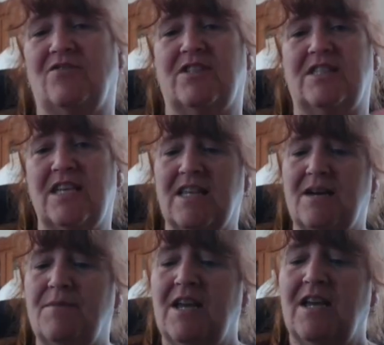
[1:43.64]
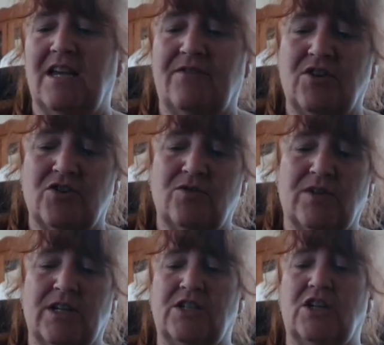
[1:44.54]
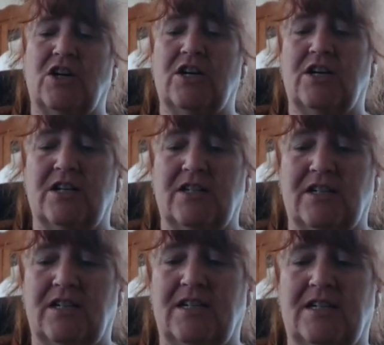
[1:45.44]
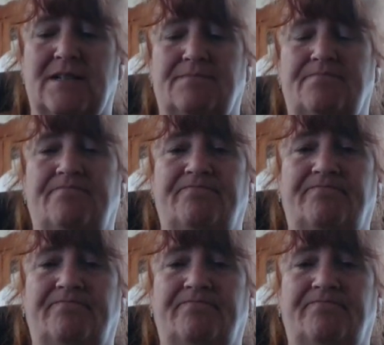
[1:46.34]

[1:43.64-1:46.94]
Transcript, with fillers: don't see them. If you're doing a dark um,